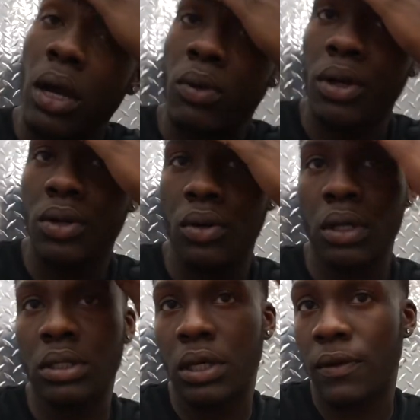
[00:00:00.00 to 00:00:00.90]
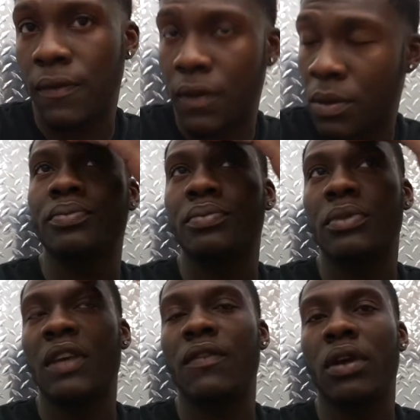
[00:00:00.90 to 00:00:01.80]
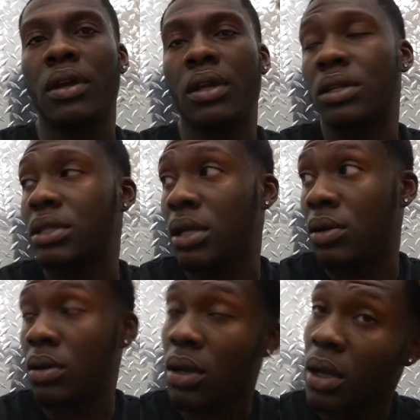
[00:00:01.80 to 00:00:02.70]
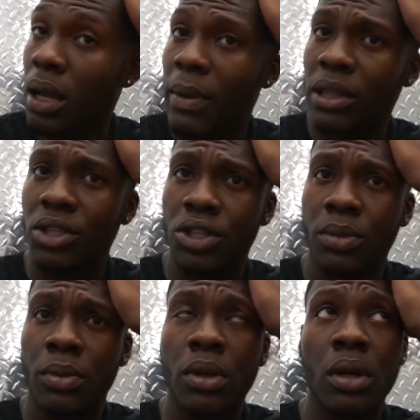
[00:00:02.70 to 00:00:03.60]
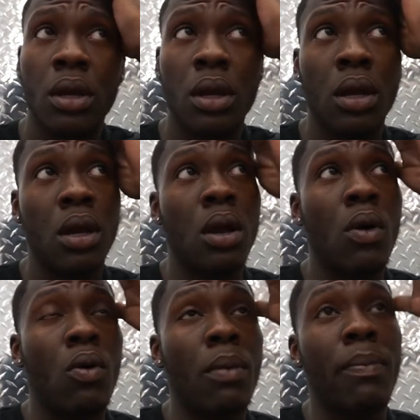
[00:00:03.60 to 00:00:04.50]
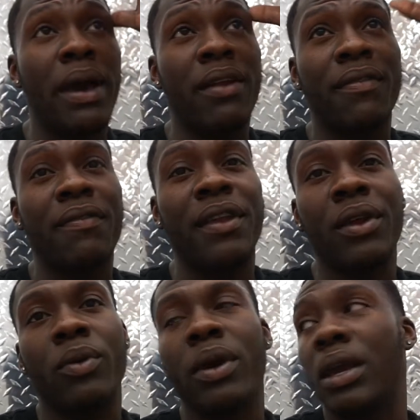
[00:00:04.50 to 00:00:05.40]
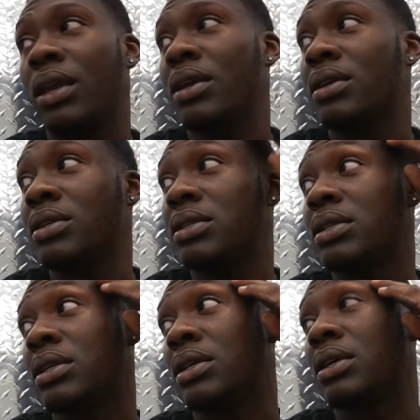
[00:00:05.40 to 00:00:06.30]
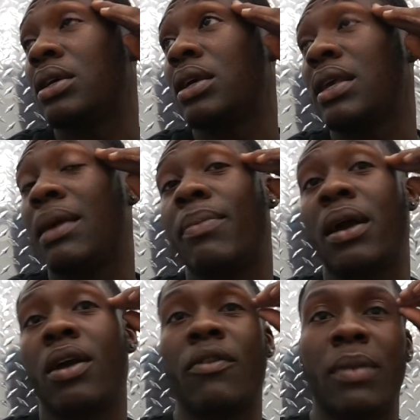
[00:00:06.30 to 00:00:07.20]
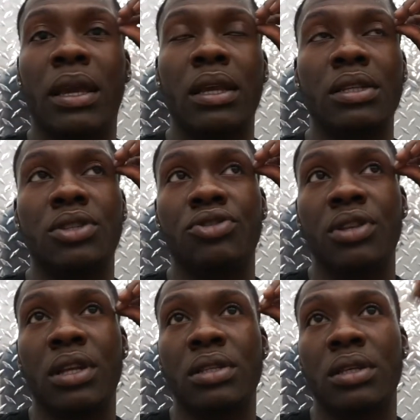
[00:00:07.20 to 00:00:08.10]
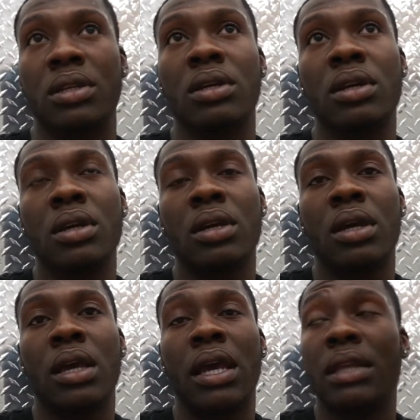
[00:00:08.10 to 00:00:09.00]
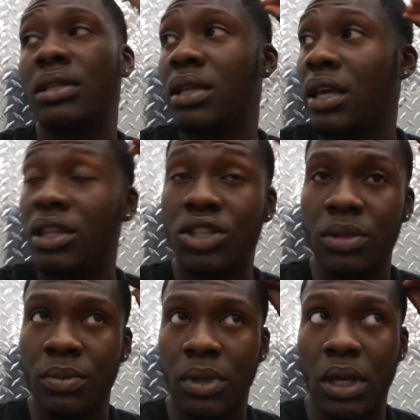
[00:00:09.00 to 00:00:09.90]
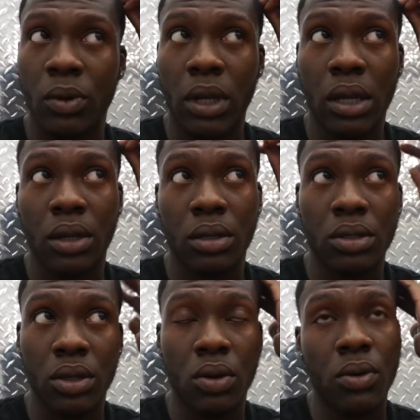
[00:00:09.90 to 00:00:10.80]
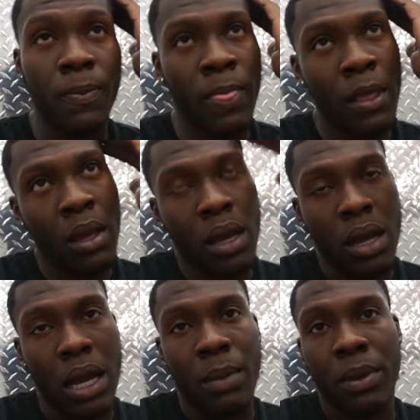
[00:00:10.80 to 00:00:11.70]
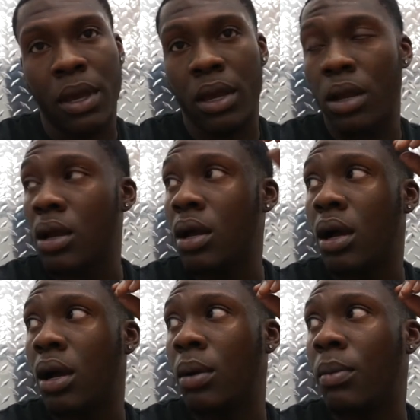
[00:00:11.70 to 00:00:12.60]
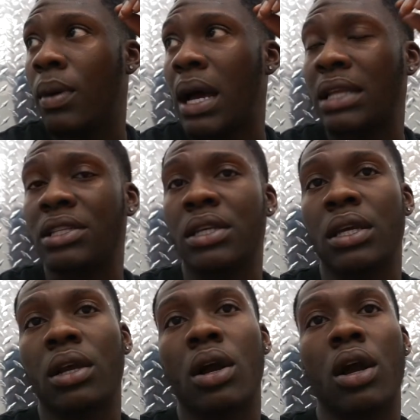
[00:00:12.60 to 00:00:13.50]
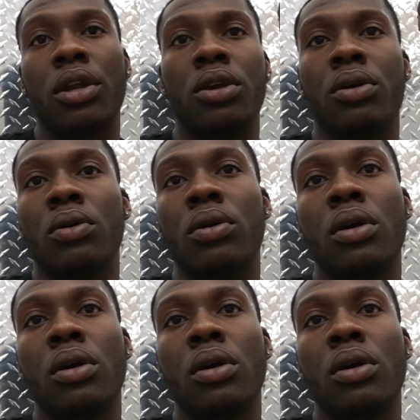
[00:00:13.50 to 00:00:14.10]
what it do LTL fam. If you already couldn't tell, I'm at the gym. What better fitting way to get back off my Achilles injury than to hit, hit the gym, get a workout in. So I'm here, um, I just hit cardio